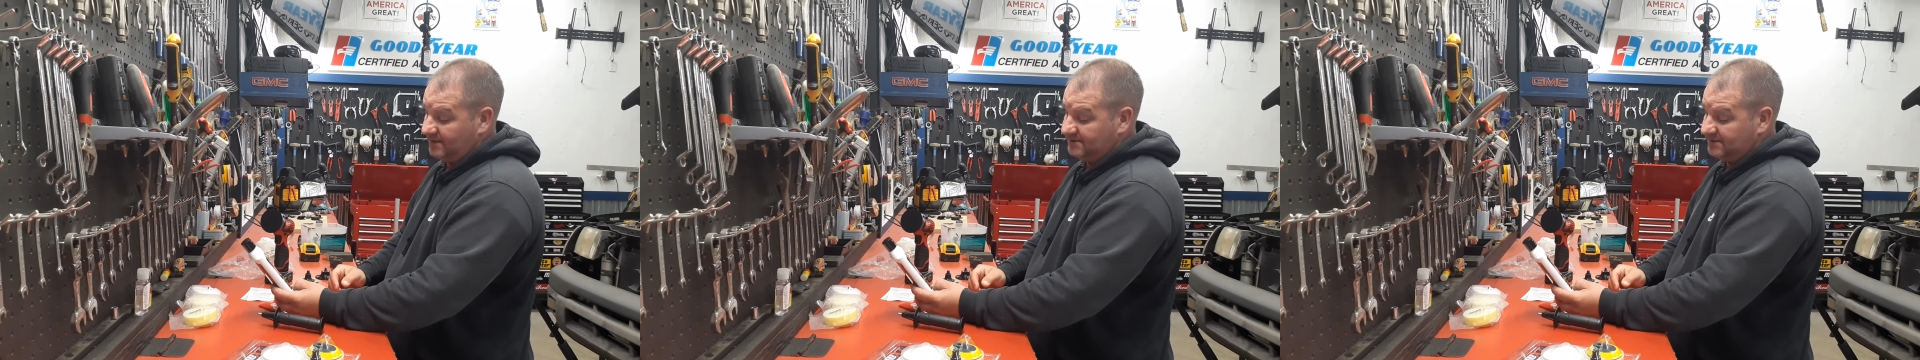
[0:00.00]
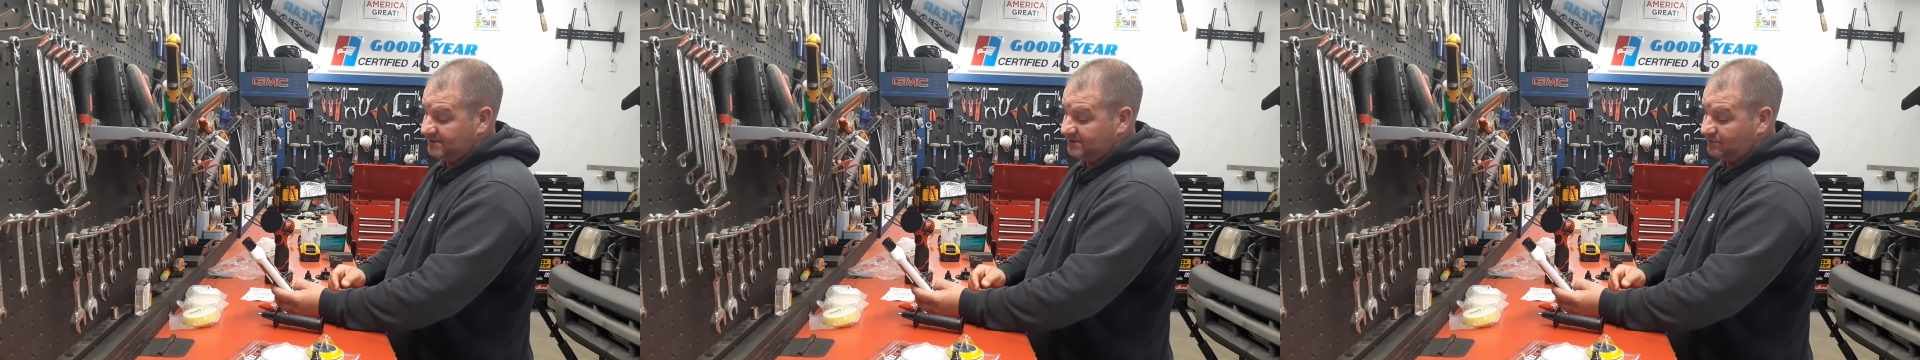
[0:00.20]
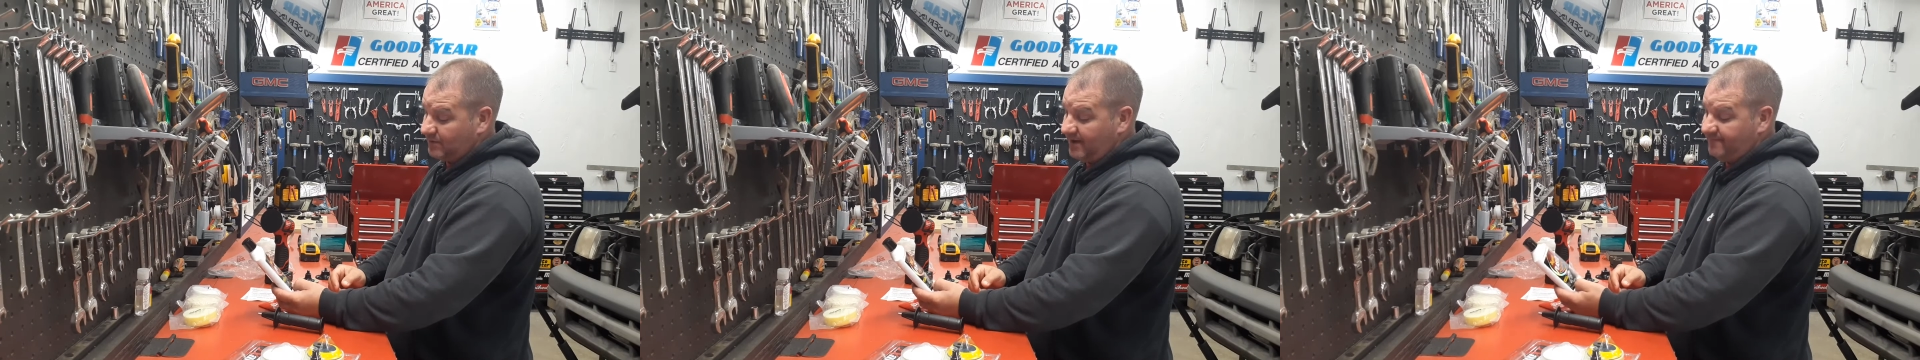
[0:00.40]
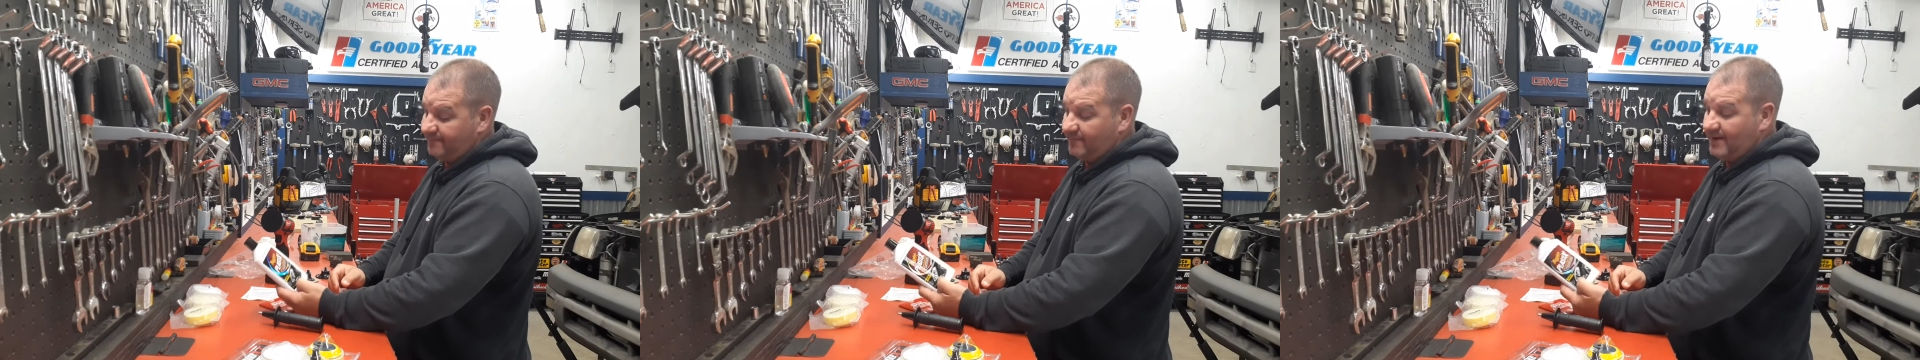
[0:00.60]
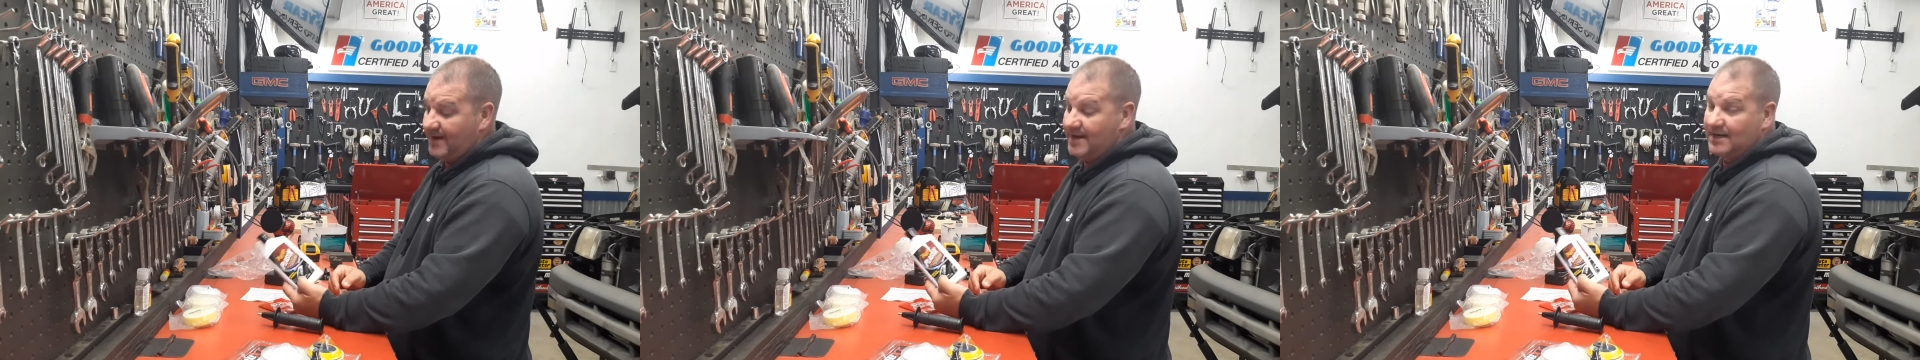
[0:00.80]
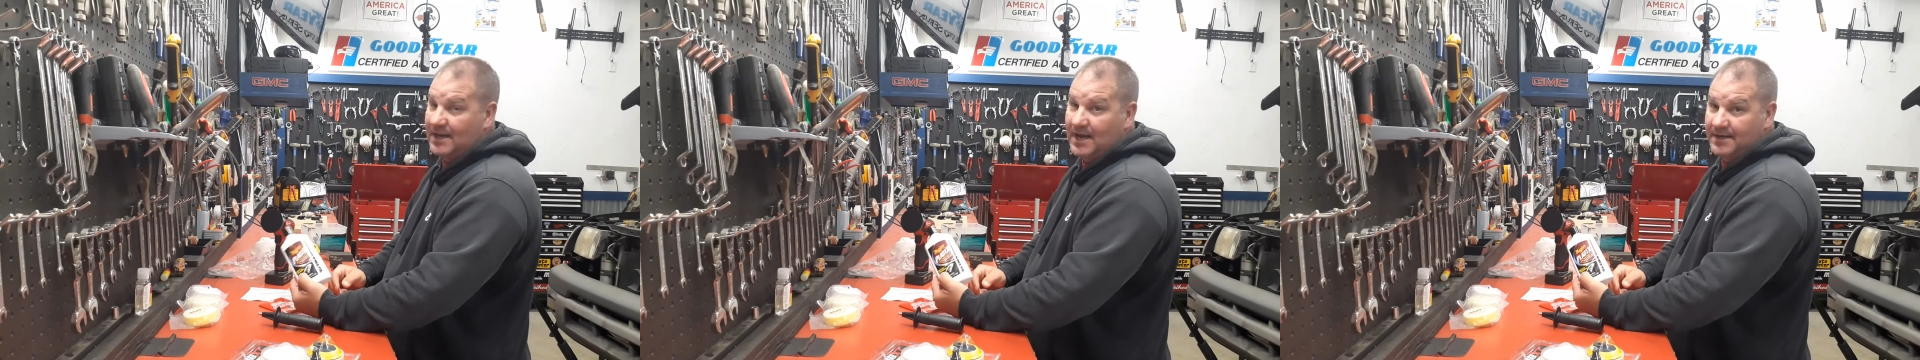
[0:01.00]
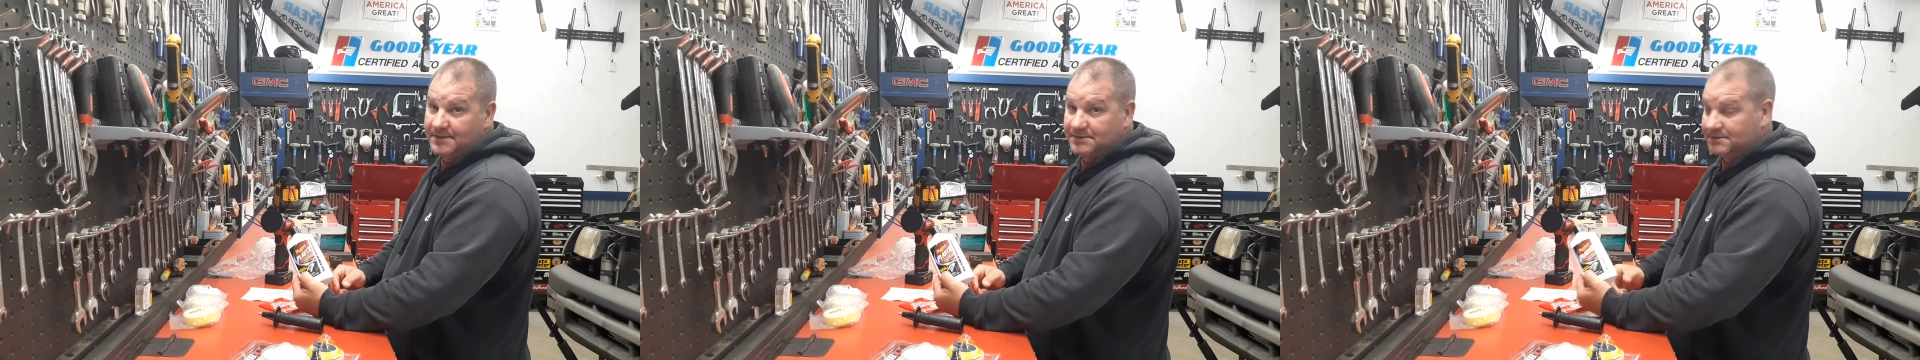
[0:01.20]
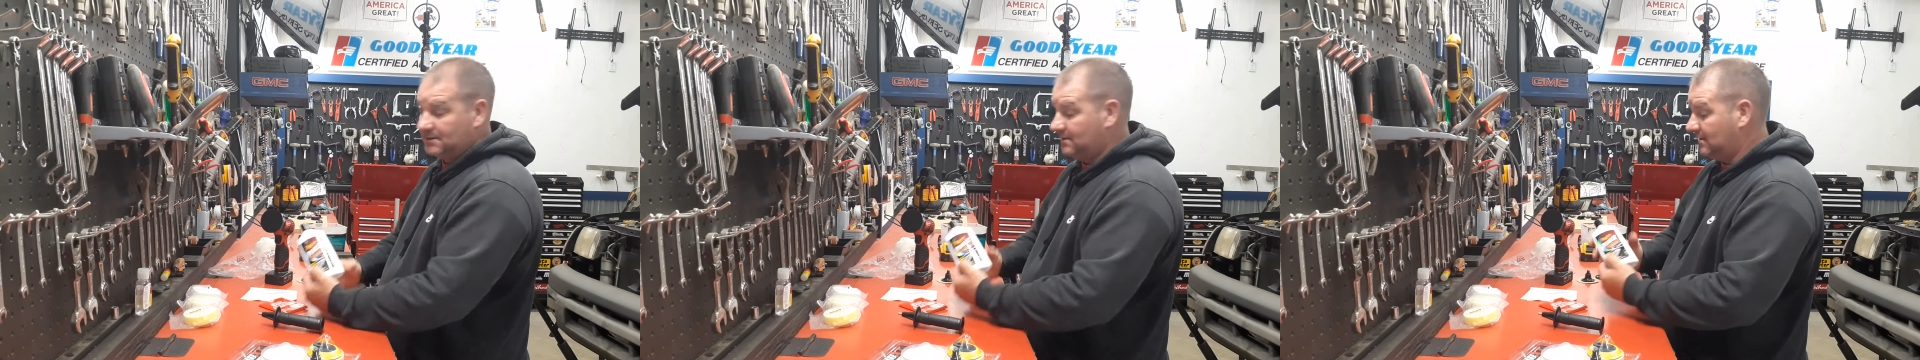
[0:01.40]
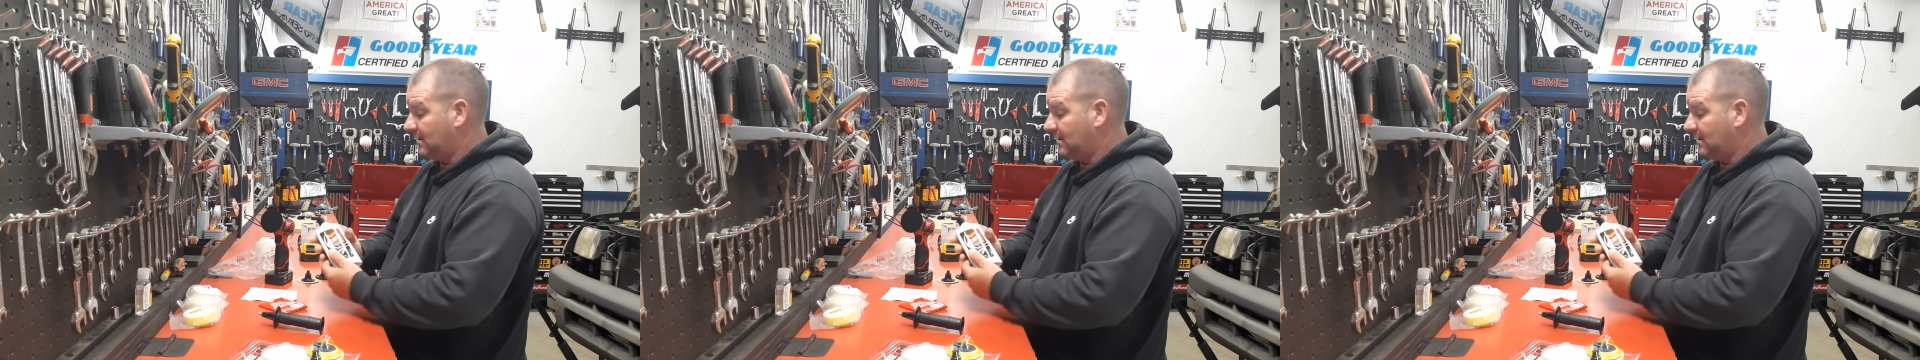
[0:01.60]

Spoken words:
says great for headlights.